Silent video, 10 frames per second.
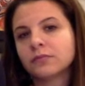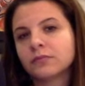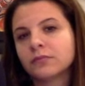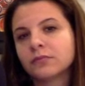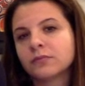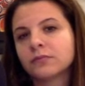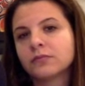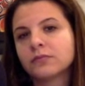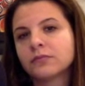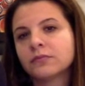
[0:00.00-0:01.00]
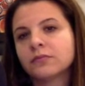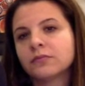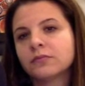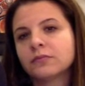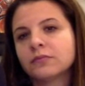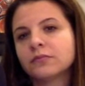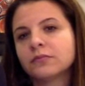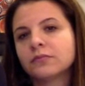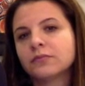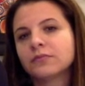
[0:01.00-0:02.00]

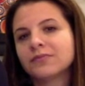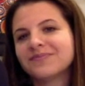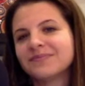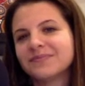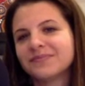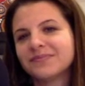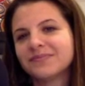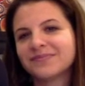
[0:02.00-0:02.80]
This person isn't speaking.